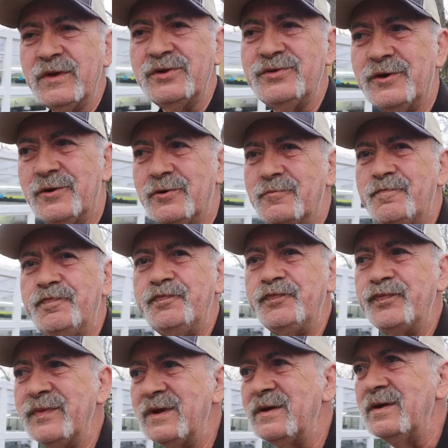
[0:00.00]
So
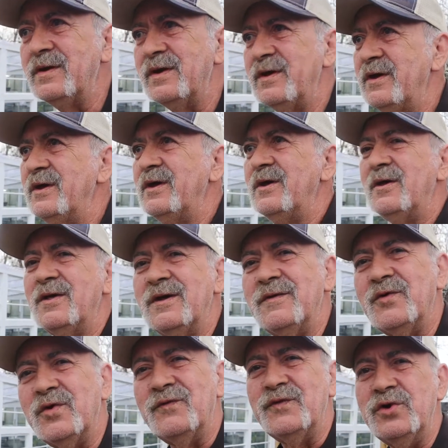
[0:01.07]
if
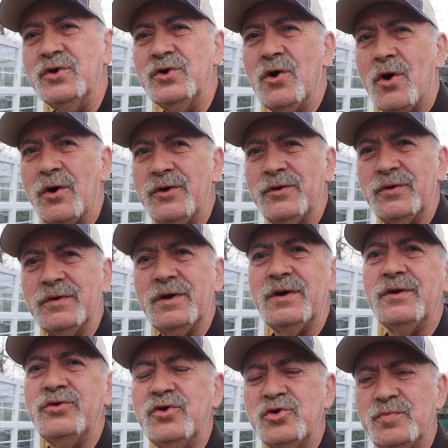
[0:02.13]
you're a new gardener,
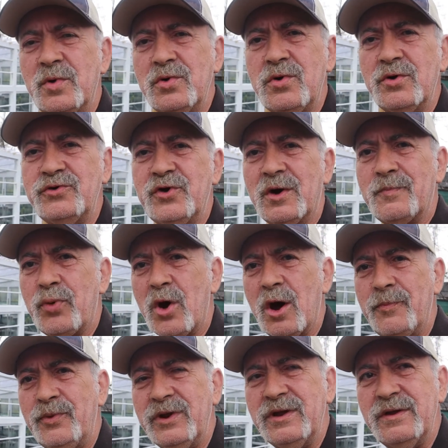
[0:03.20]
you just moved onto a
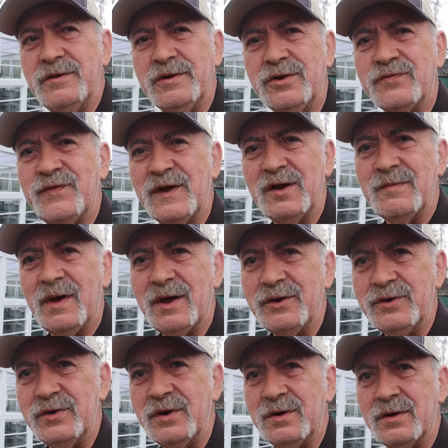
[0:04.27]
property and you're thinking about
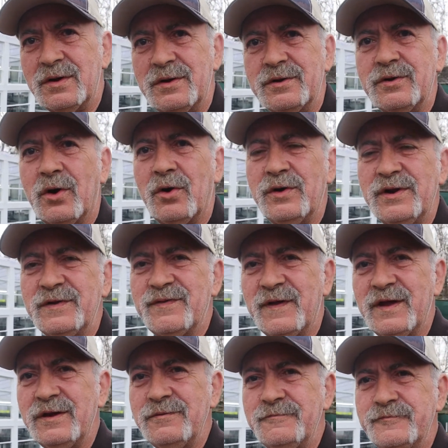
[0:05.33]
doing a gardening
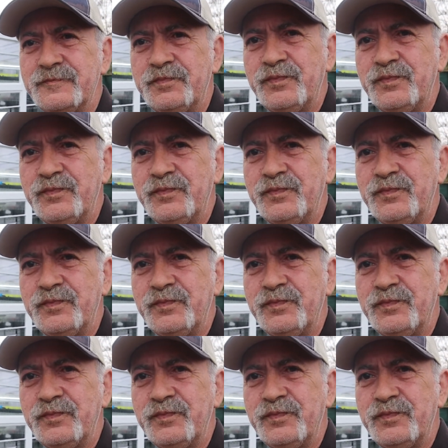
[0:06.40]
thing,